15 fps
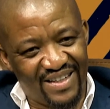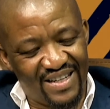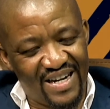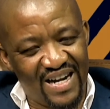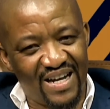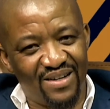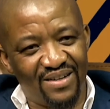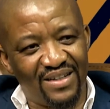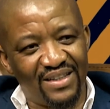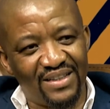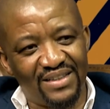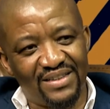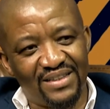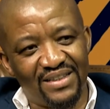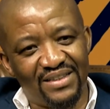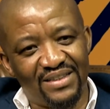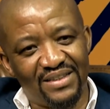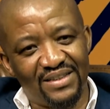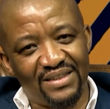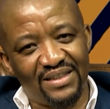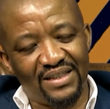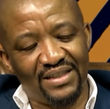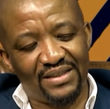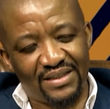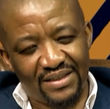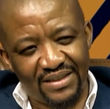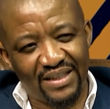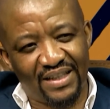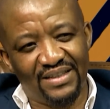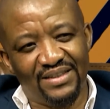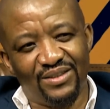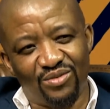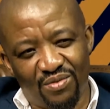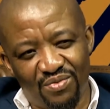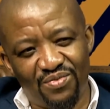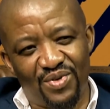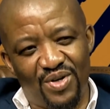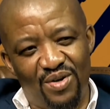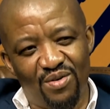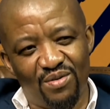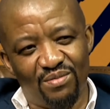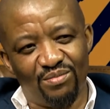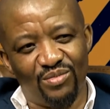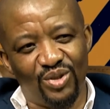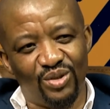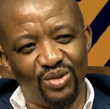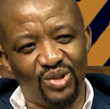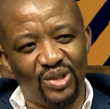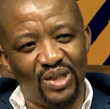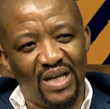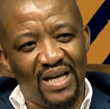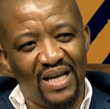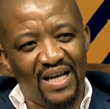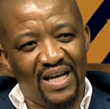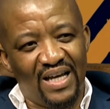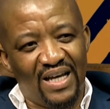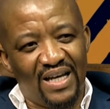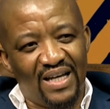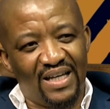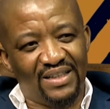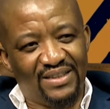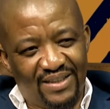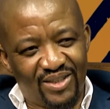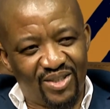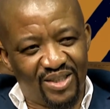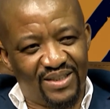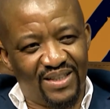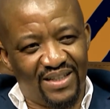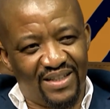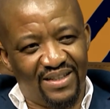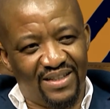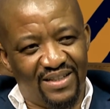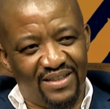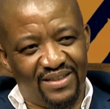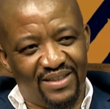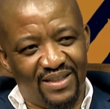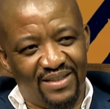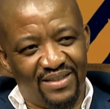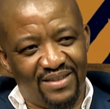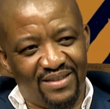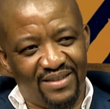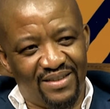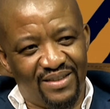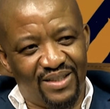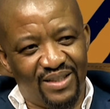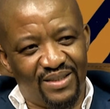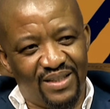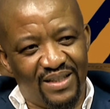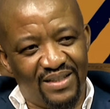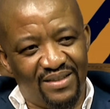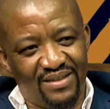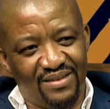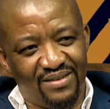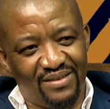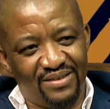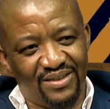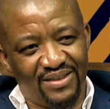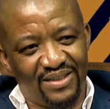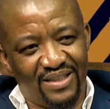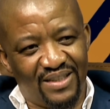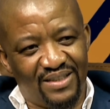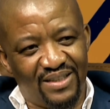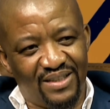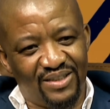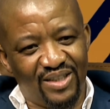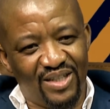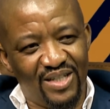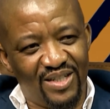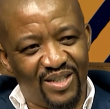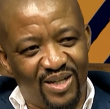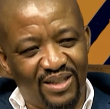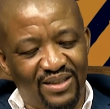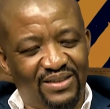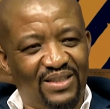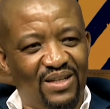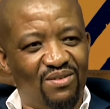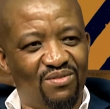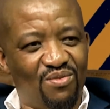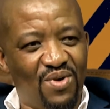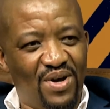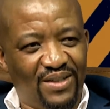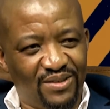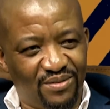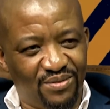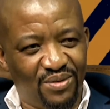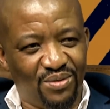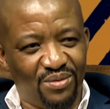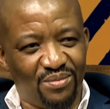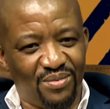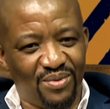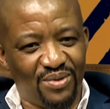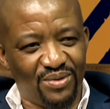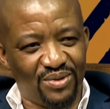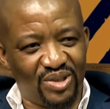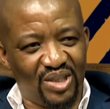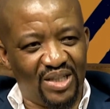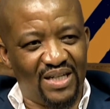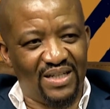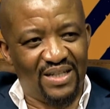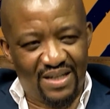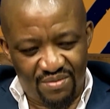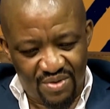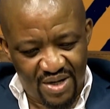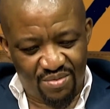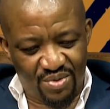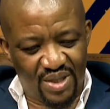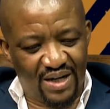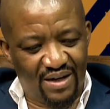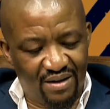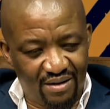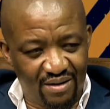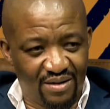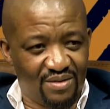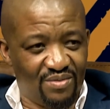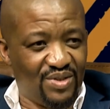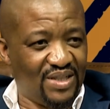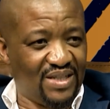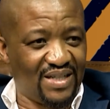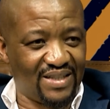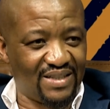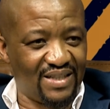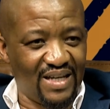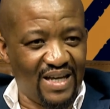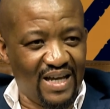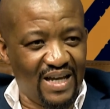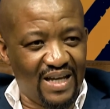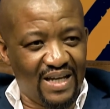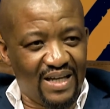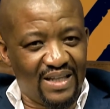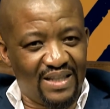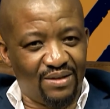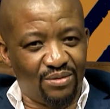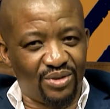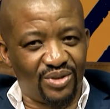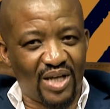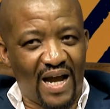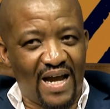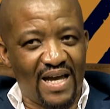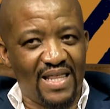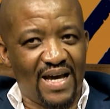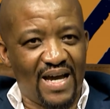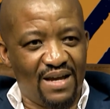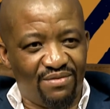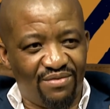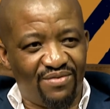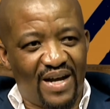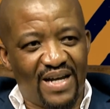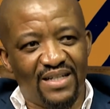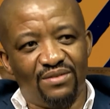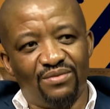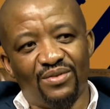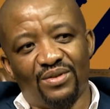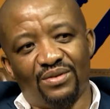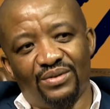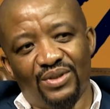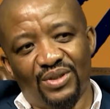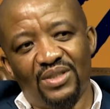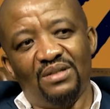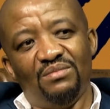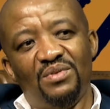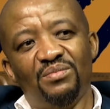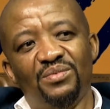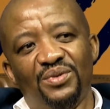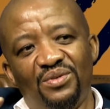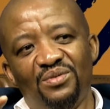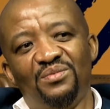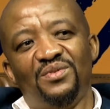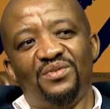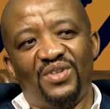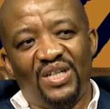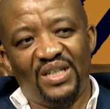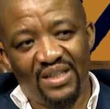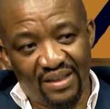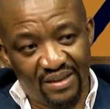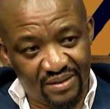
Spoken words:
Now, it's his sense of freedom is interesting, and it's an interesting worldview because even with a lot of leaders, there was either a fight for certain people to be free,